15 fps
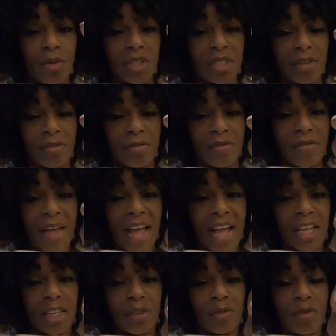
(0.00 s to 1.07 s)
was a
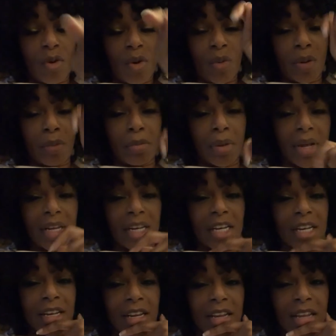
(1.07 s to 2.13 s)
fast forward
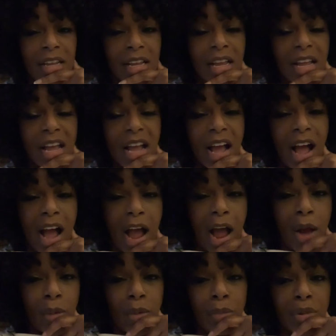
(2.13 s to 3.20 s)
button,
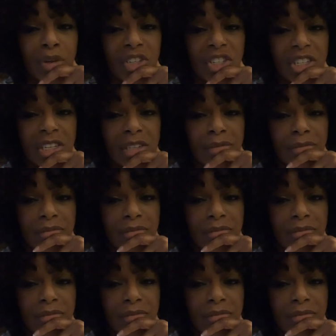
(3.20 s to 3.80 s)
I will push it.